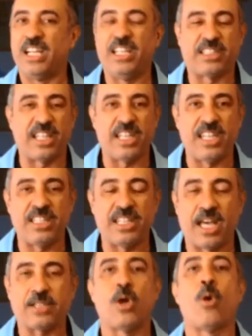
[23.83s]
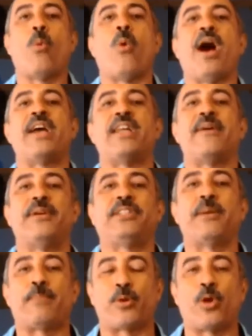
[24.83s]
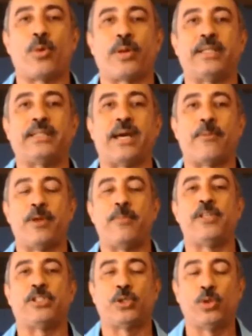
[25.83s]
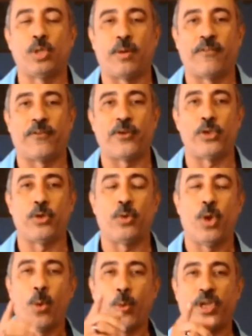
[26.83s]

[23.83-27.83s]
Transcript: little ninjas, whatever the program that will be suitable for you,